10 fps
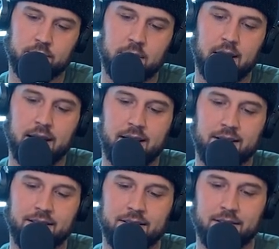
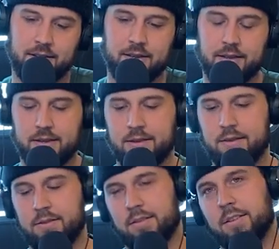had
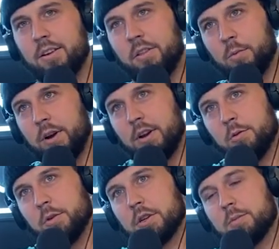another weird
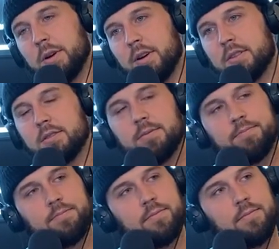Uber experience,
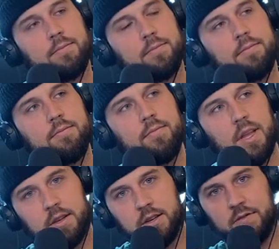
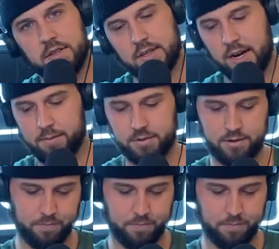because oftentimes